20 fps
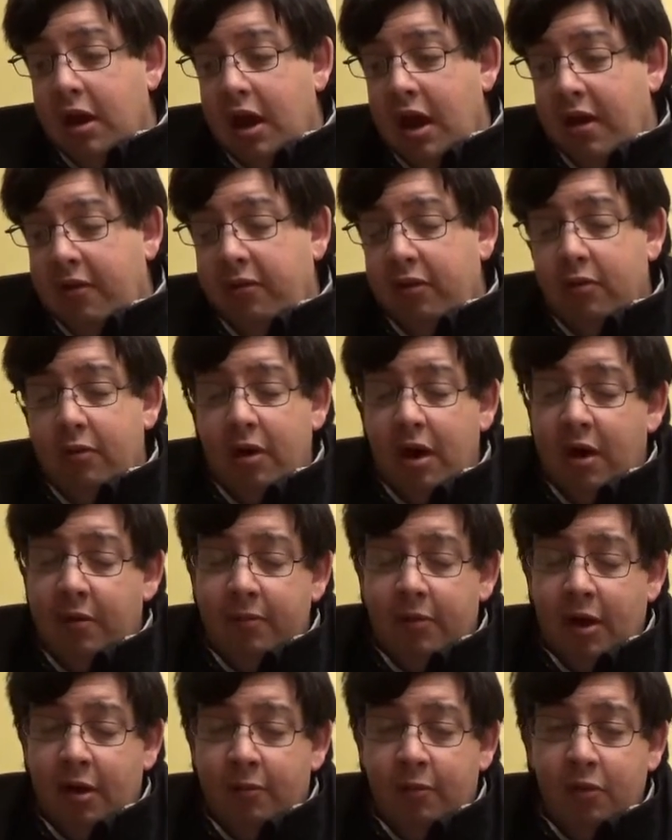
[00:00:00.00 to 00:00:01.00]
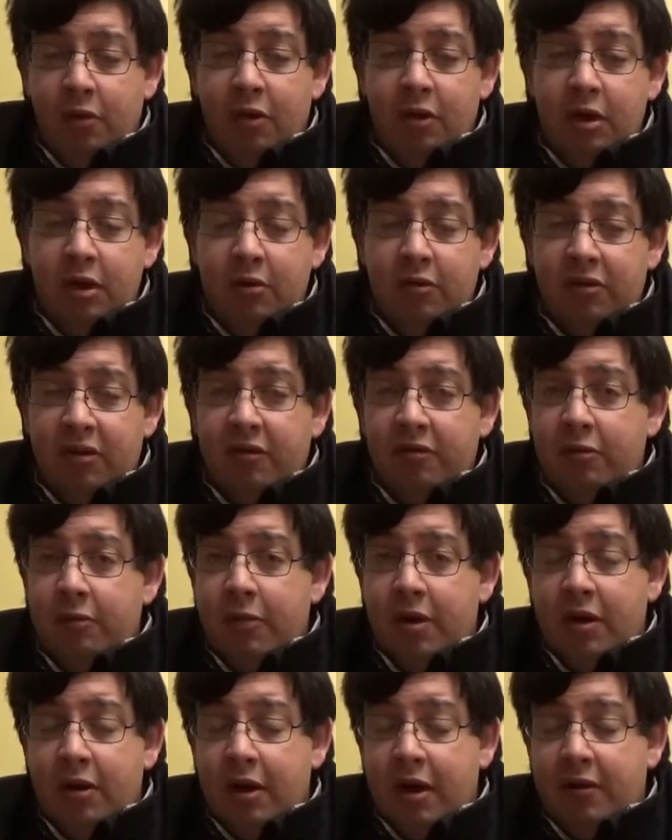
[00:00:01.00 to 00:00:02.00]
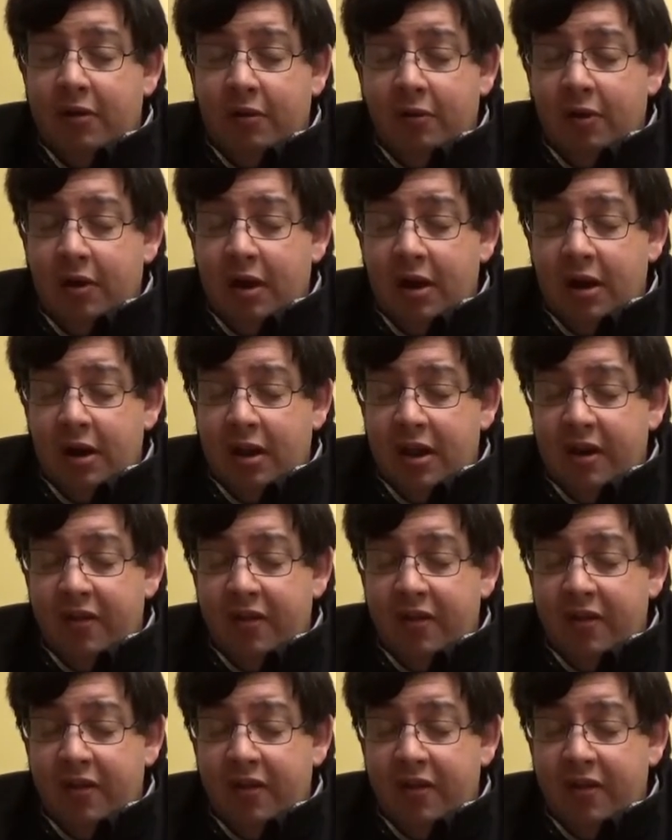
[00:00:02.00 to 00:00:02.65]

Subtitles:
everyone, I'm willing to use everyone on